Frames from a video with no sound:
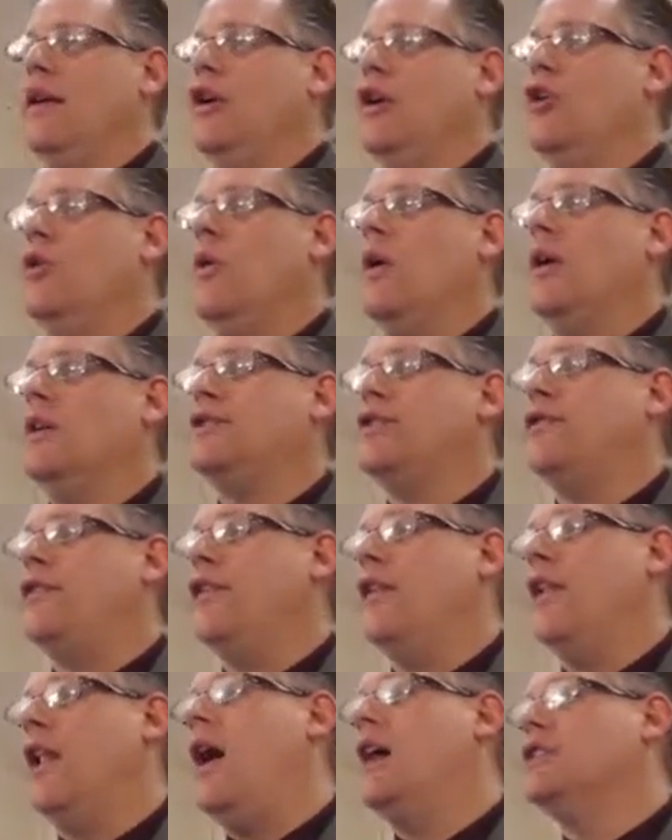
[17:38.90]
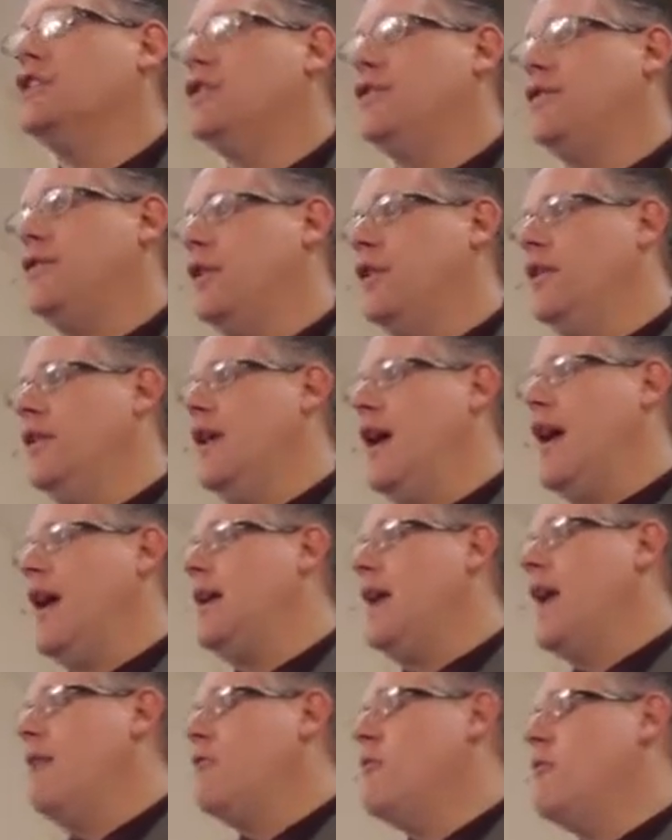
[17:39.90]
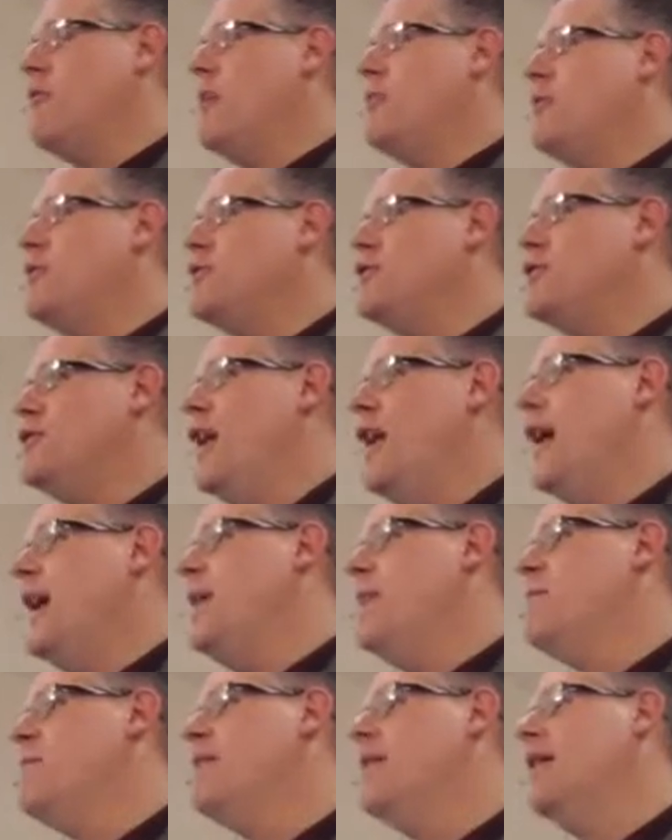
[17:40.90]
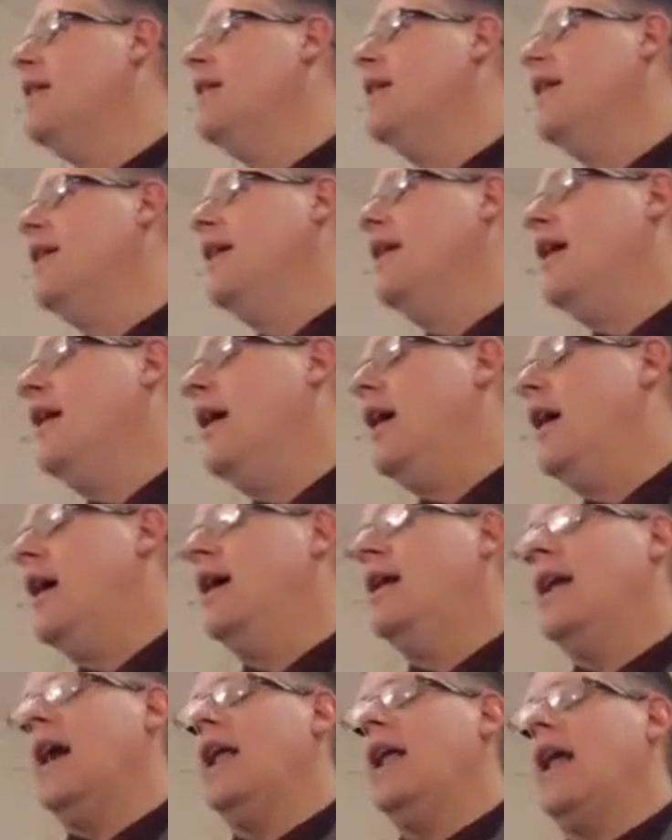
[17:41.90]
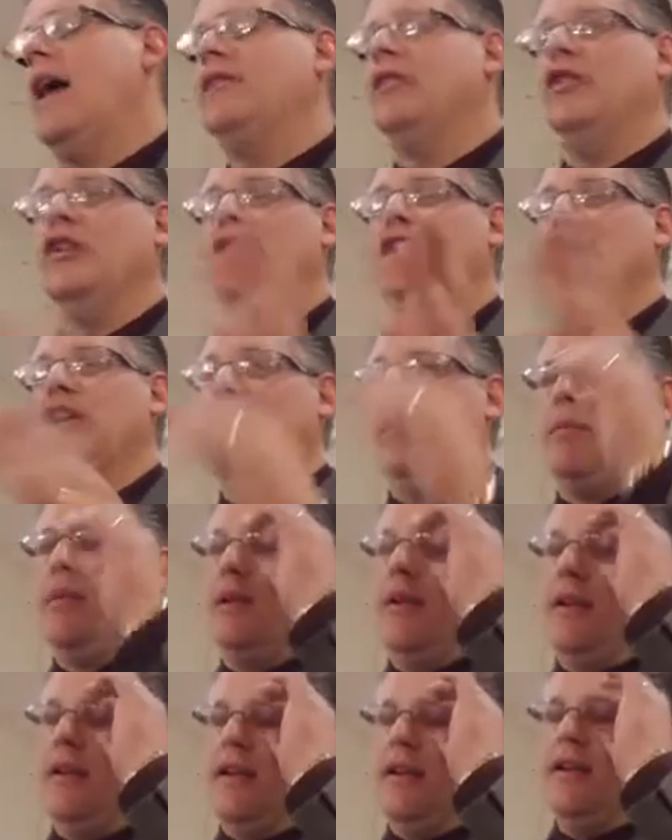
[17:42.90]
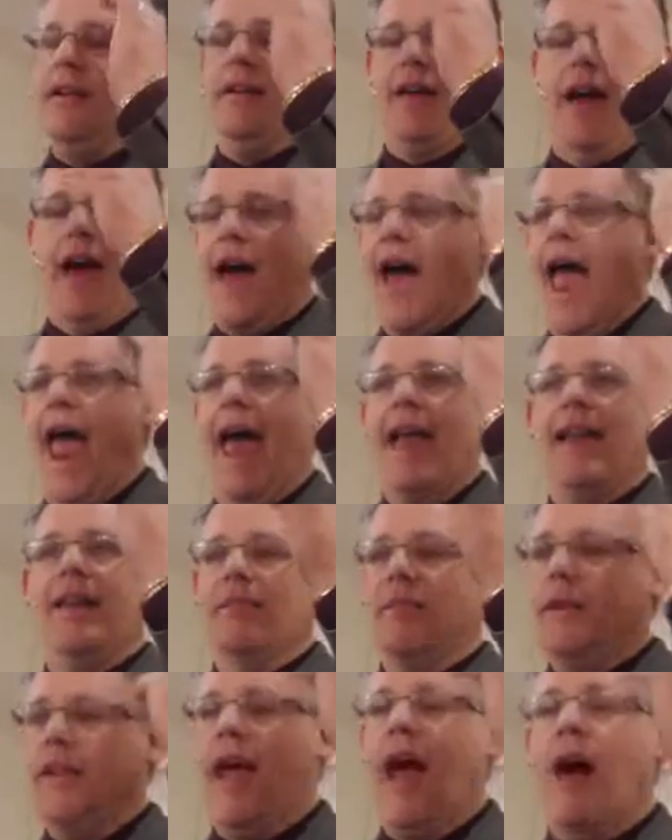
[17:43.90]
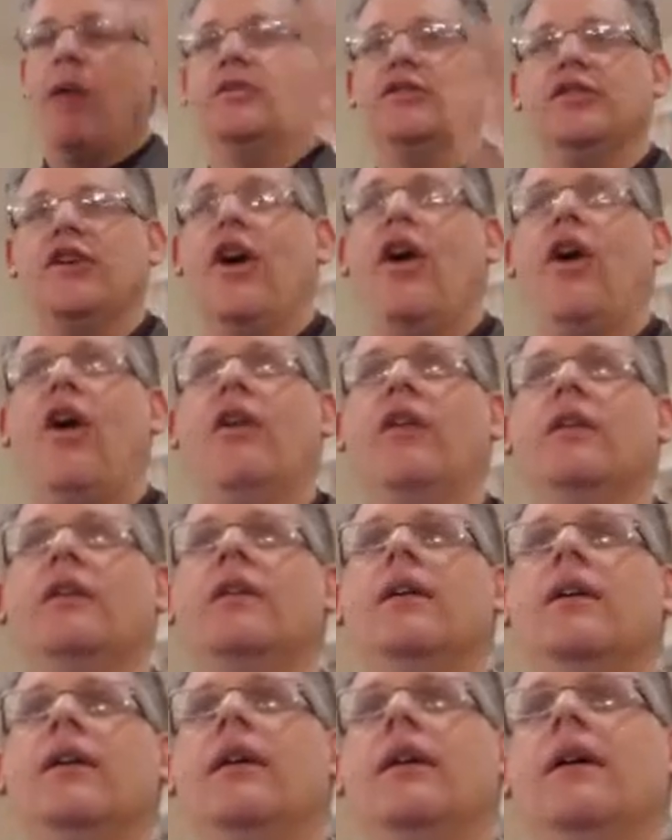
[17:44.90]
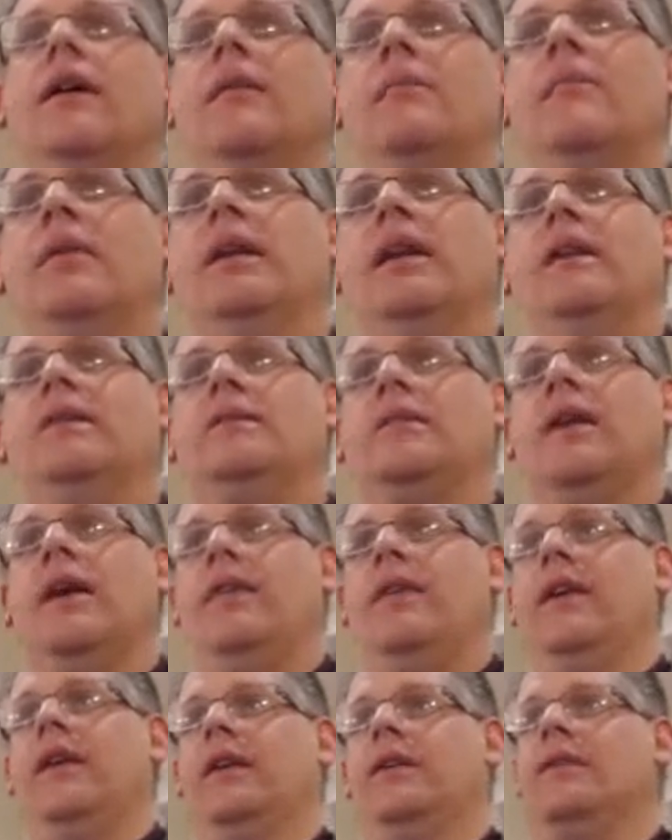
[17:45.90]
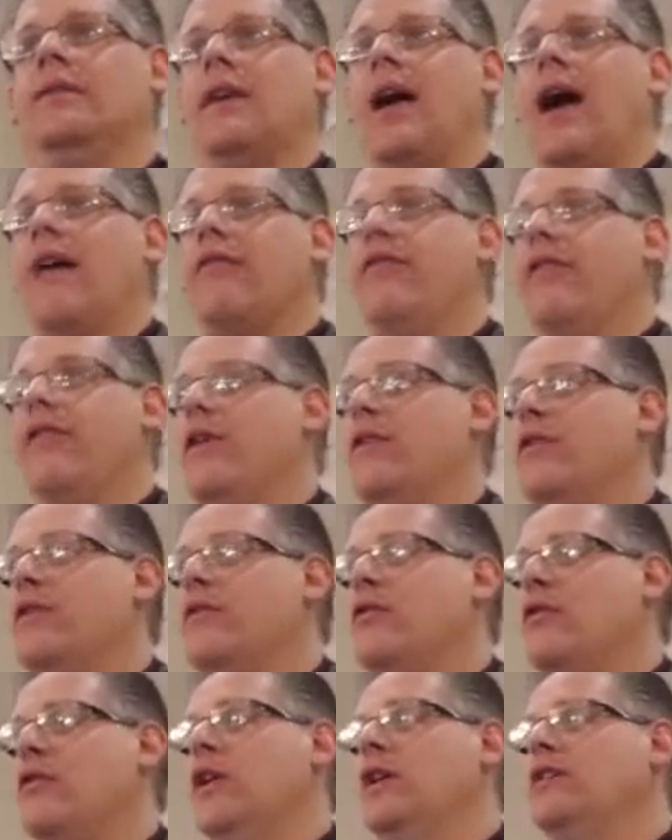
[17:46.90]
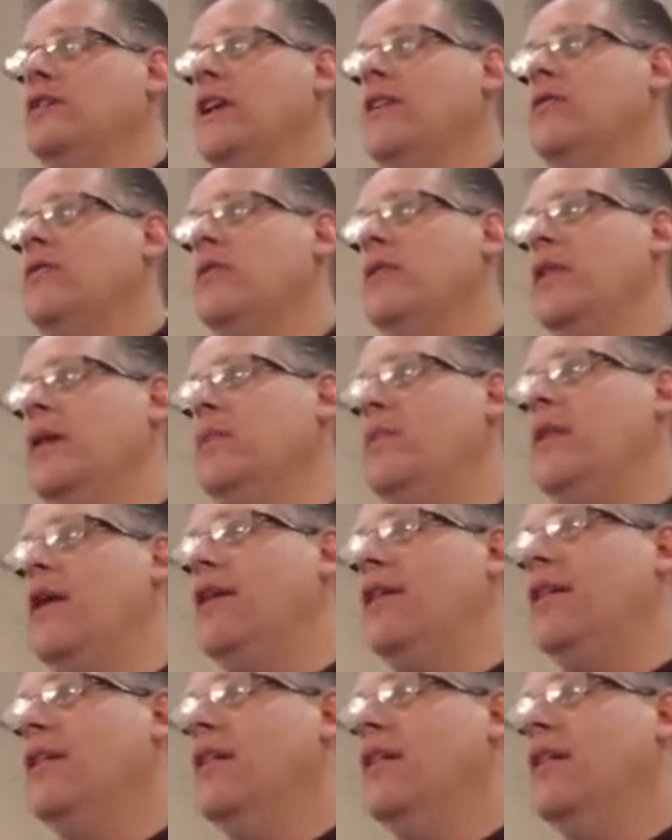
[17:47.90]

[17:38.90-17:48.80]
Who was the philosopher? I can't remember his name. Uh, I have to look it up. It, it, I had it, but now it's gone. But he said this I fear the Greeks even when they bear